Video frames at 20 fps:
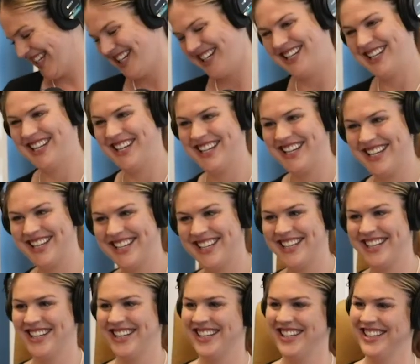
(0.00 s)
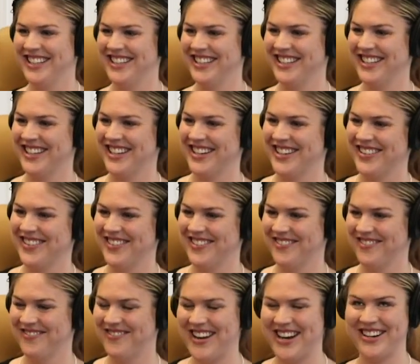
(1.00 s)
to have another case for you sometime soon. So
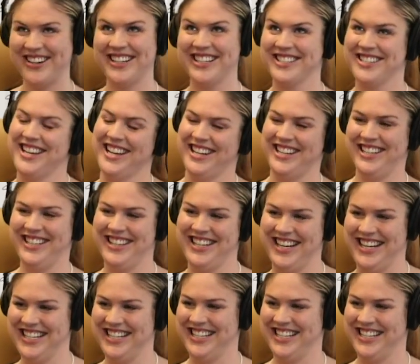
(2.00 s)
Very excited. Thank